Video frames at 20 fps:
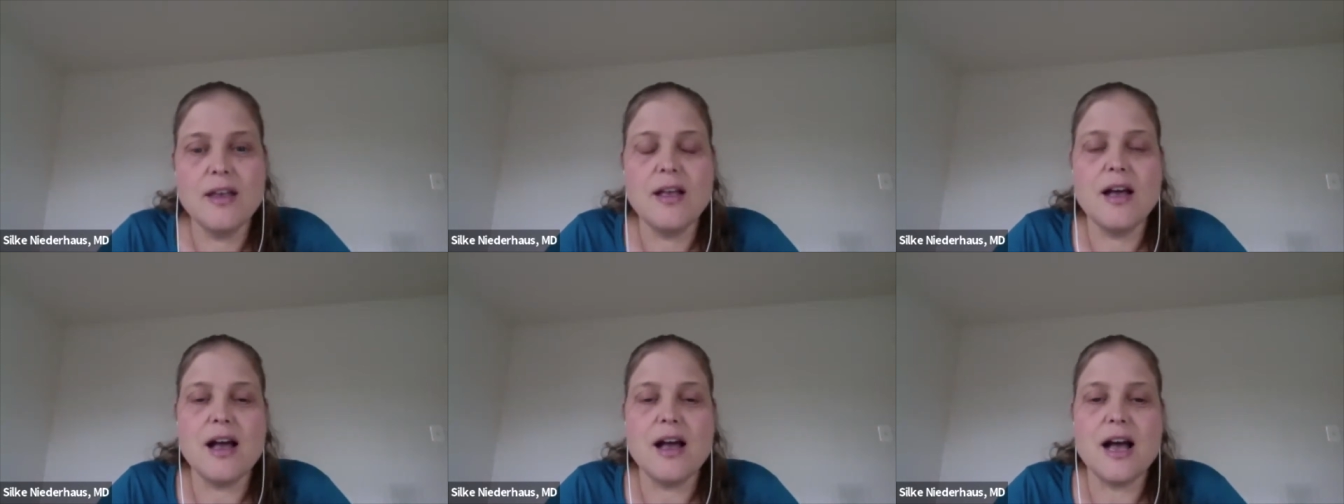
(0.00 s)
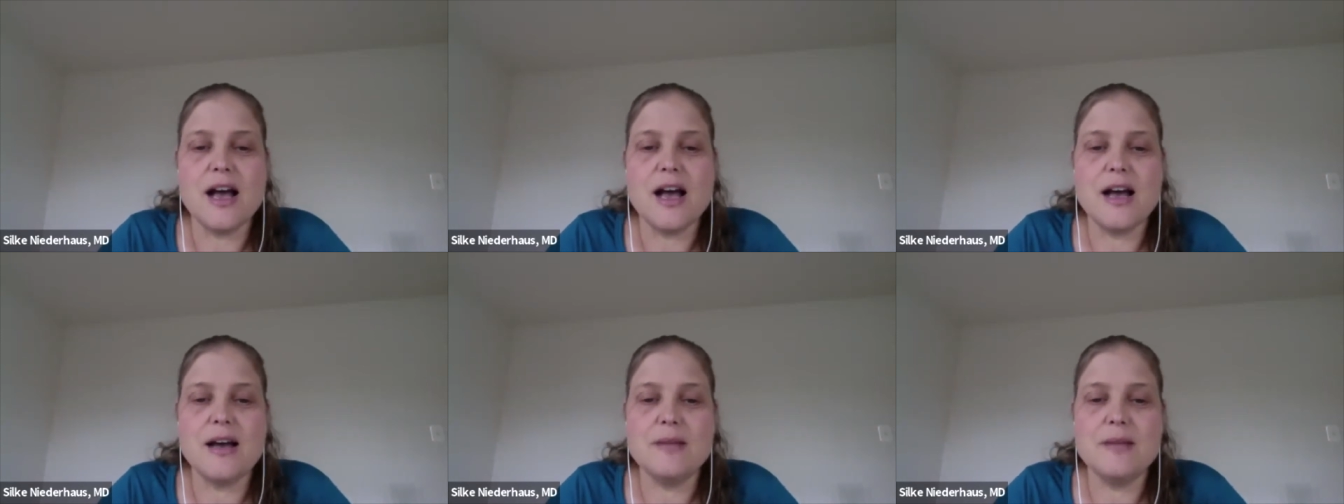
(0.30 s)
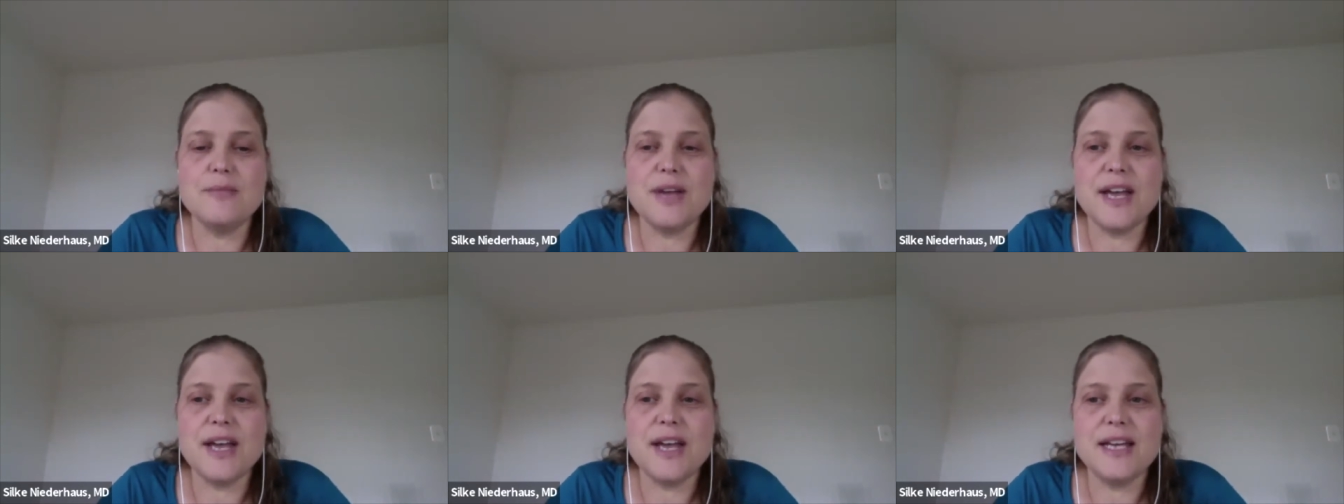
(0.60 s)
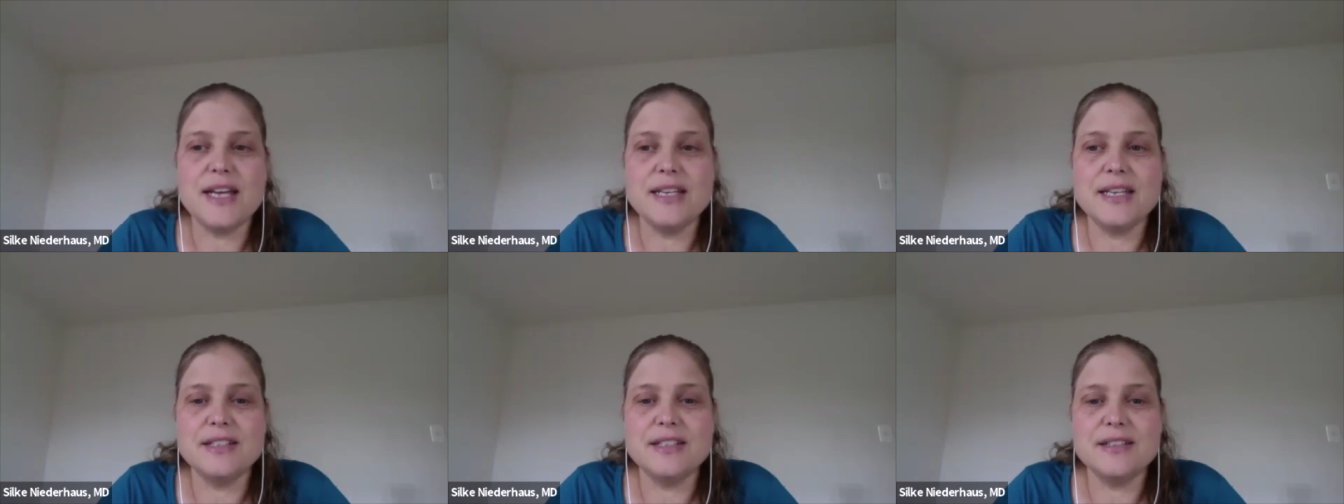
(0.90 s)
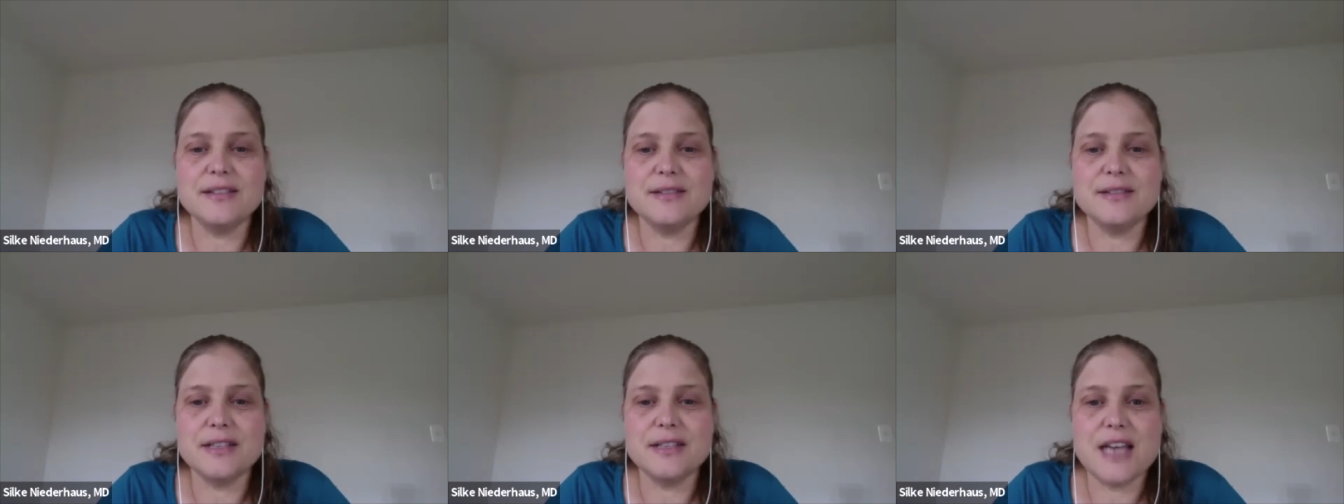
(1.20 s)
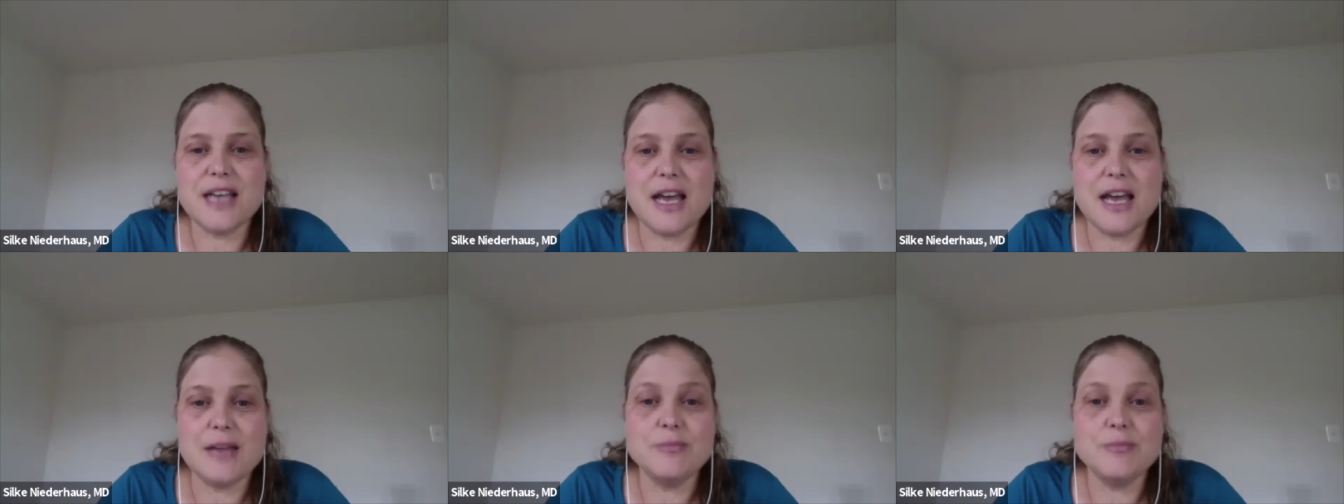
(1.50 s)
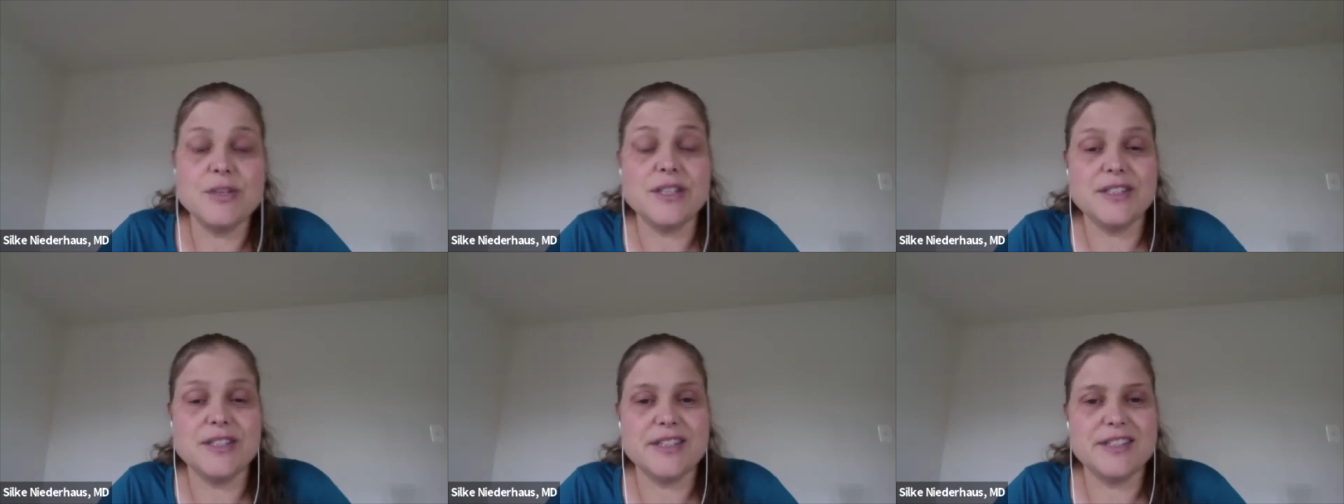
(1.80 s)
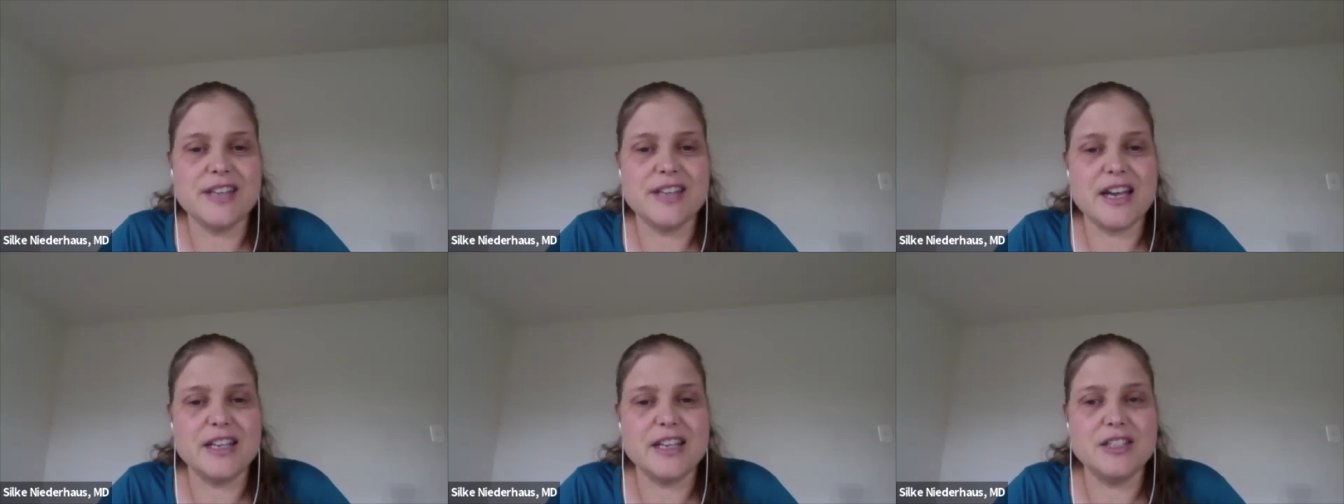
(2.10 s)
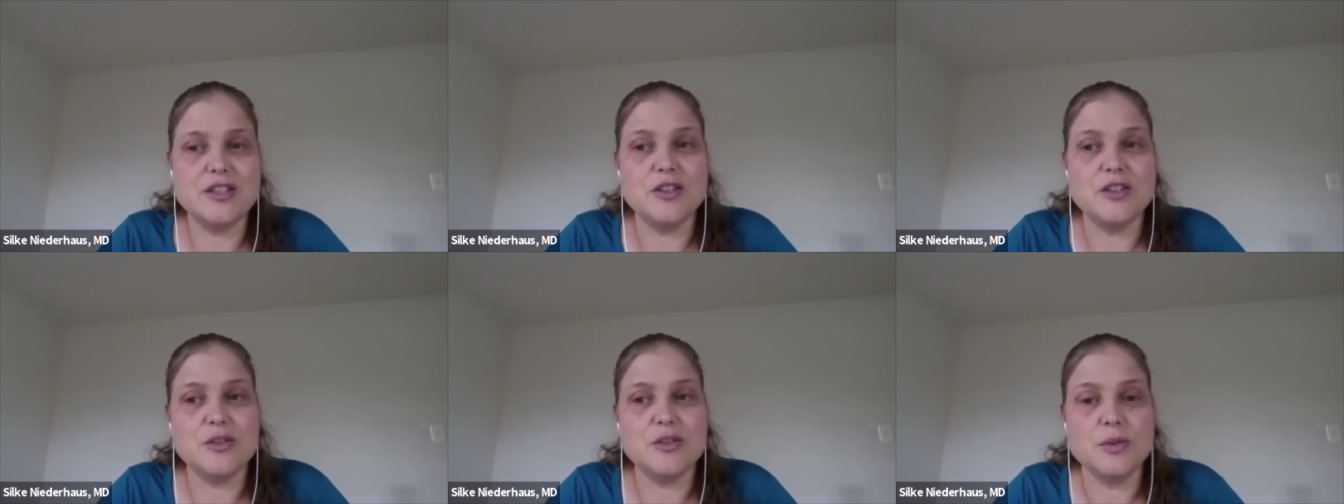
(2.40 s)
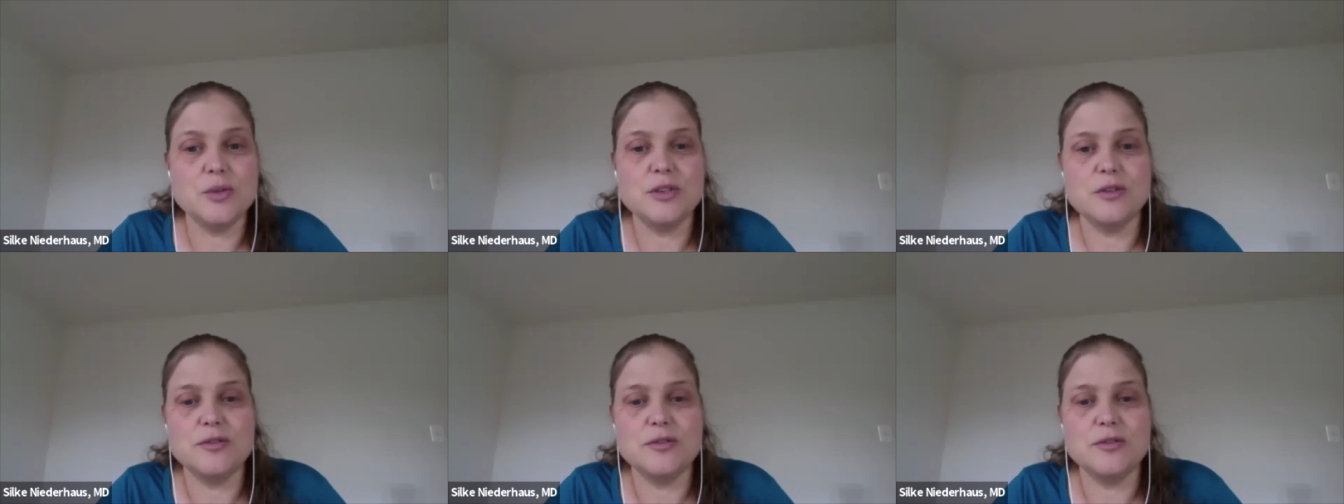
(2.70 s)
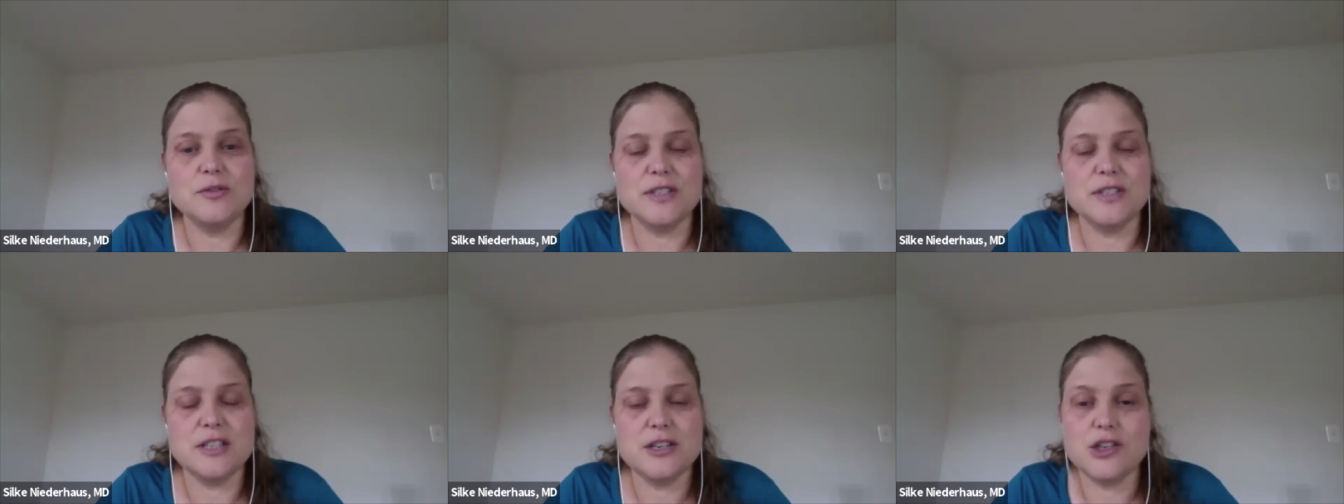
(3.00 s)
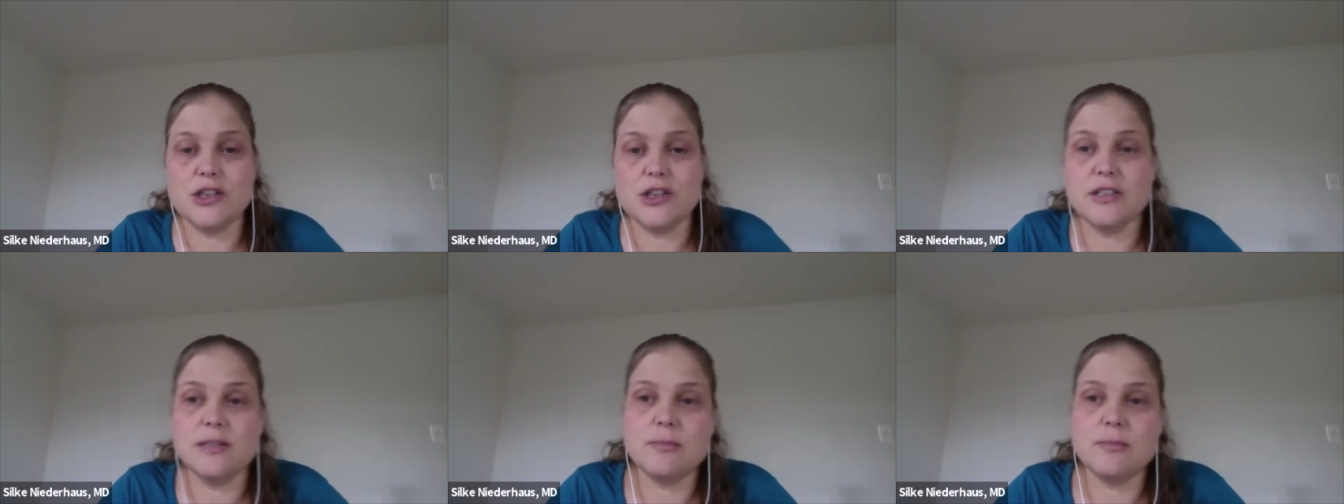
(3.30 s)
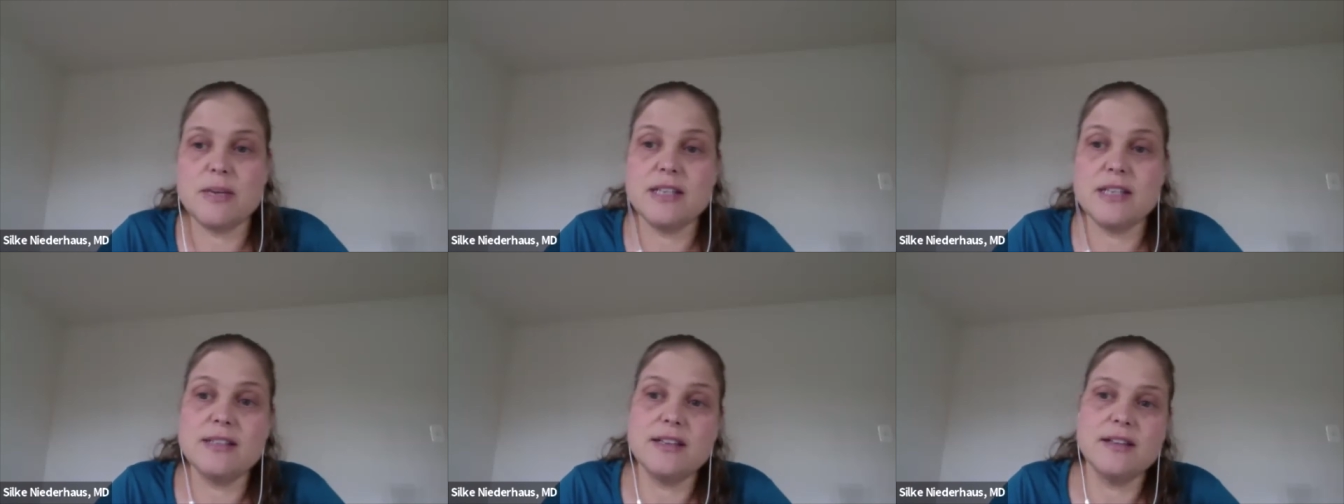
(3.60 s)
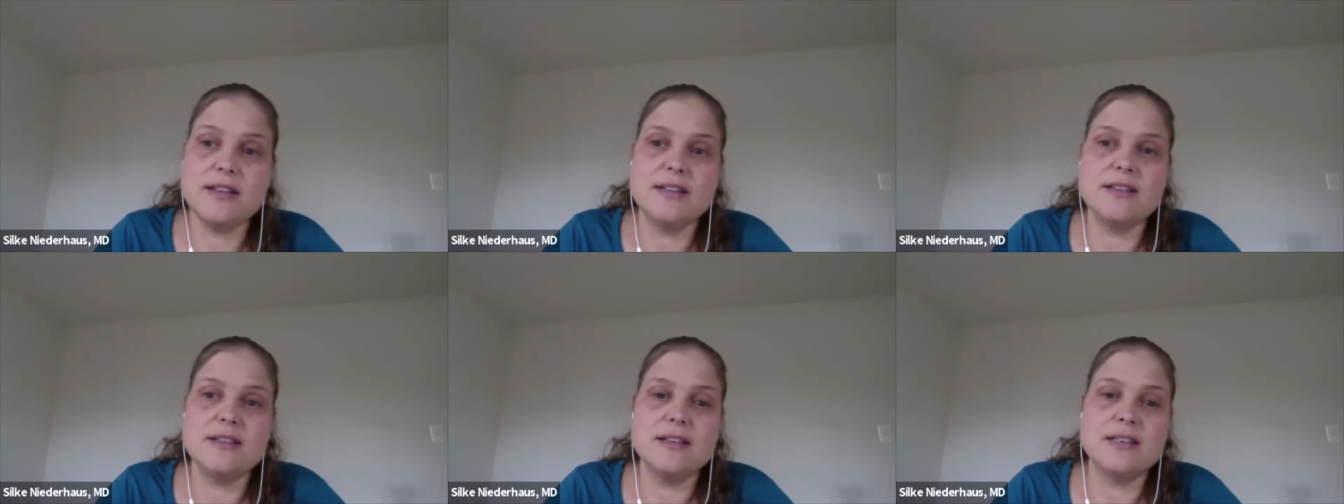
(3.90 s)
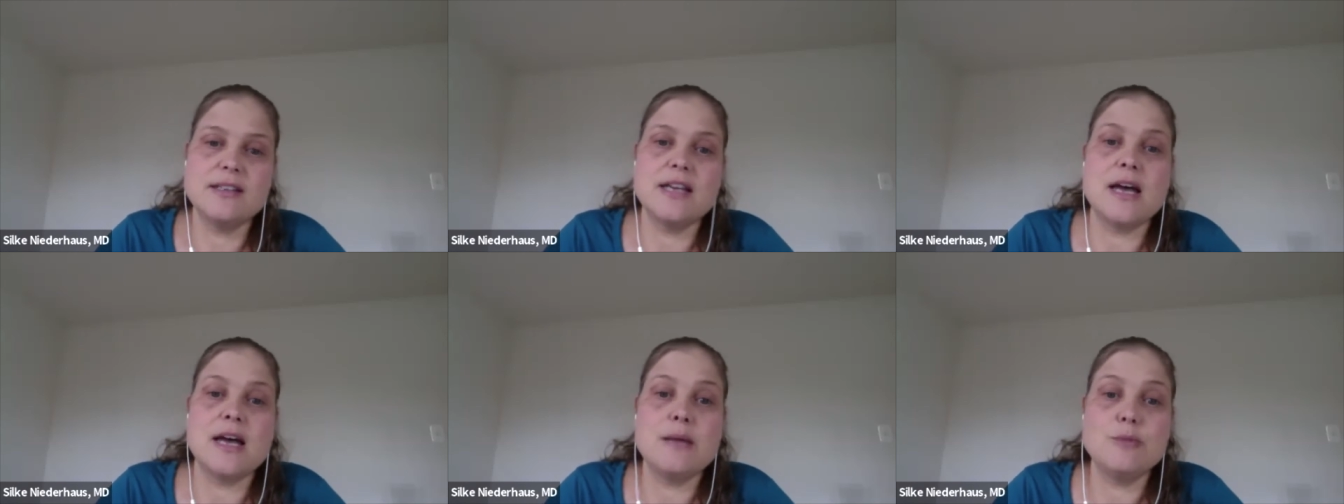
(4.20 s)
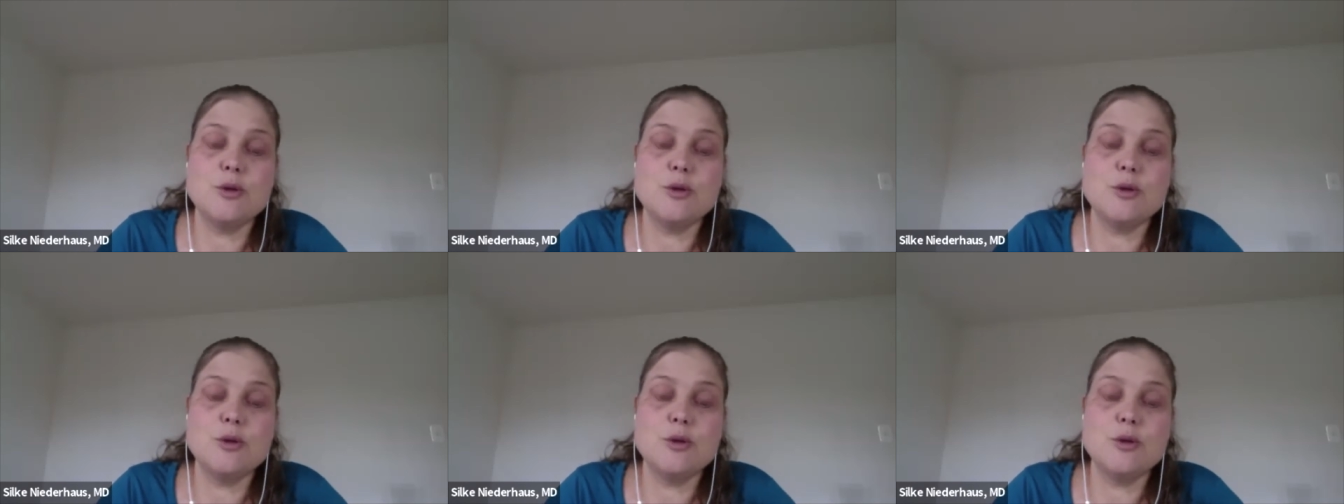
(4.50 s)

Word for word: Um, and the time that's assigned to you and your physician is basically the time